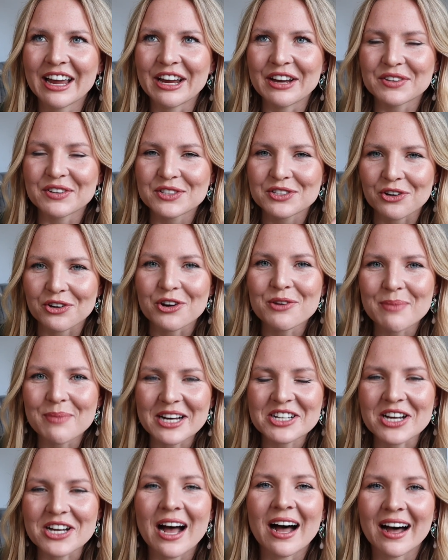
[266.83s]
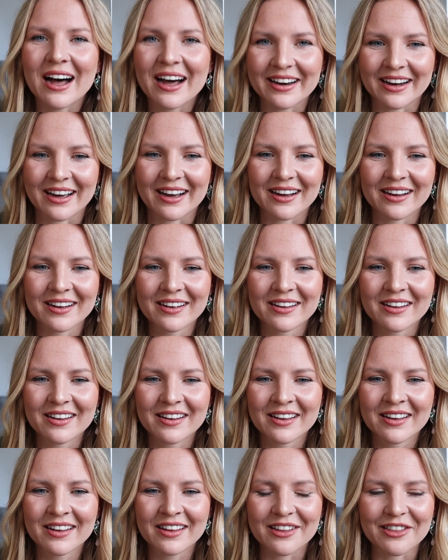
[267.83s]
is so much harder
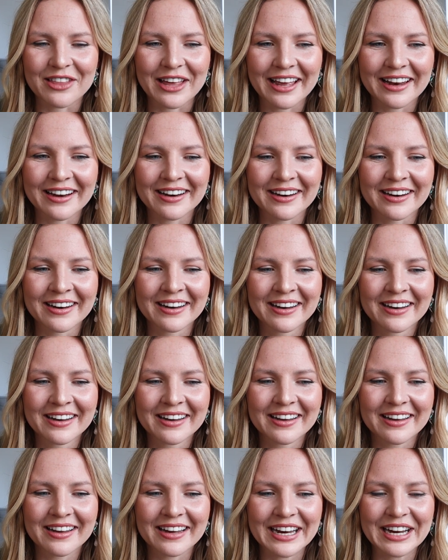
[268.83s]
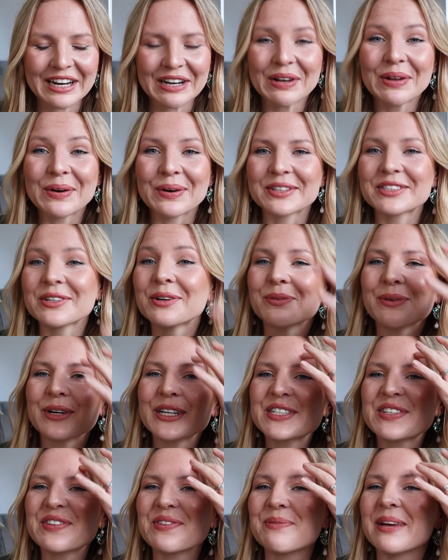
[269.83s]
than it looks, or it
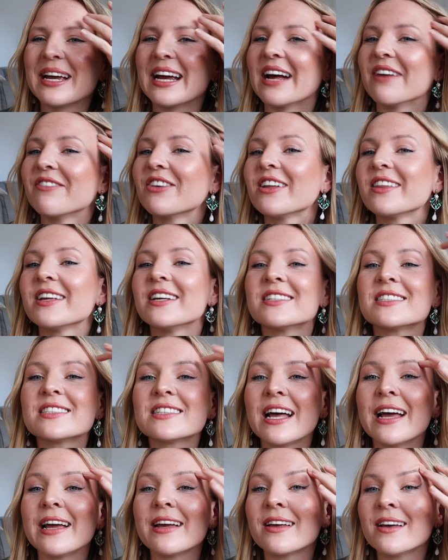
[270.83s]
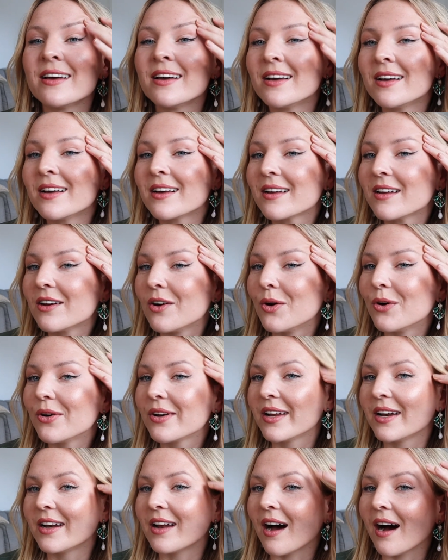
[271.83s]
was for me. I've got these like
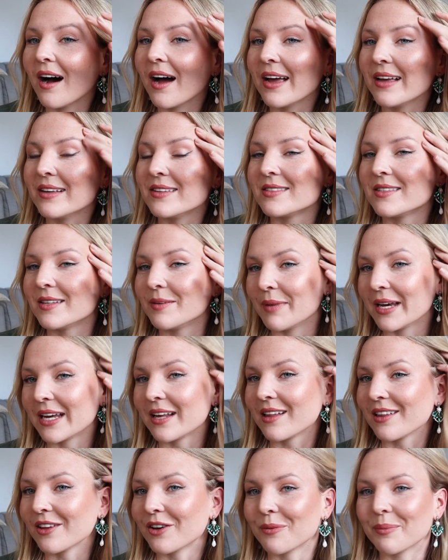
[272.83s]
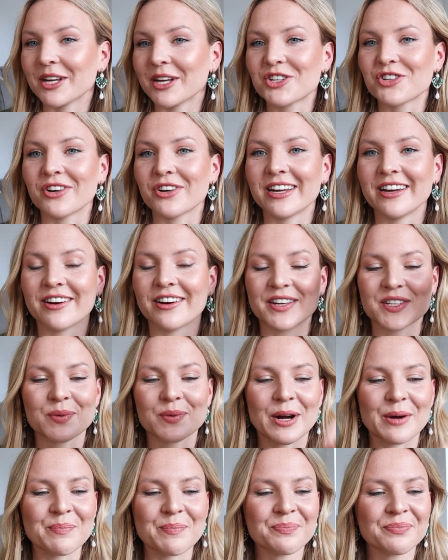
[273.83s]
hooded eyes that make it a little bit trickier as
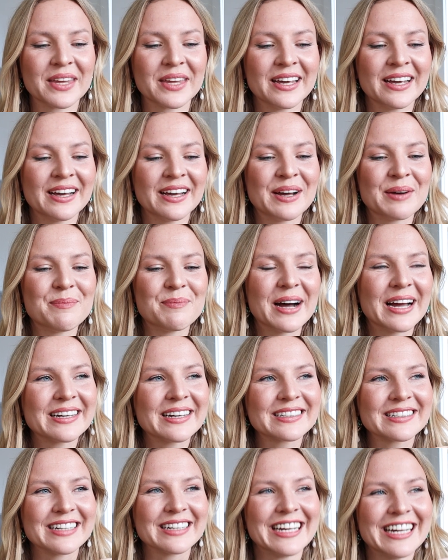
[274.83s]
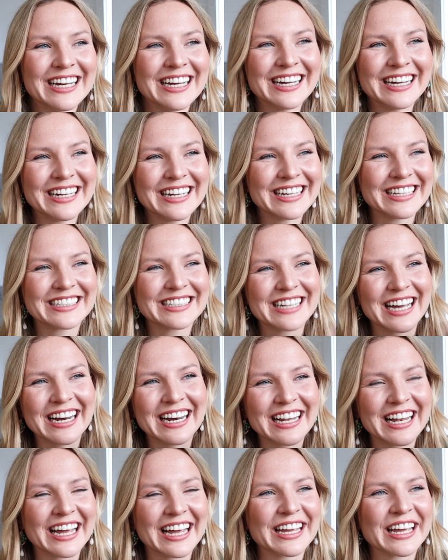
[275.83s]
well. But it's kind
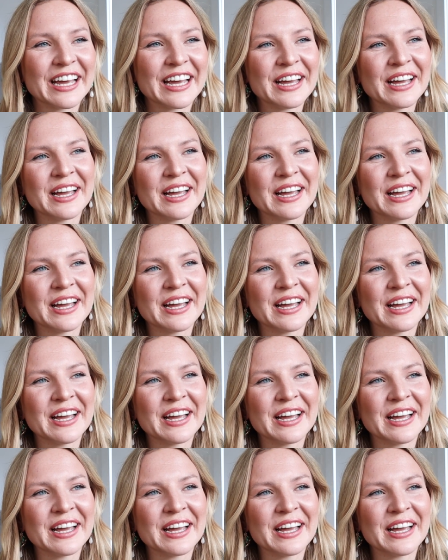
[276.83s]
of like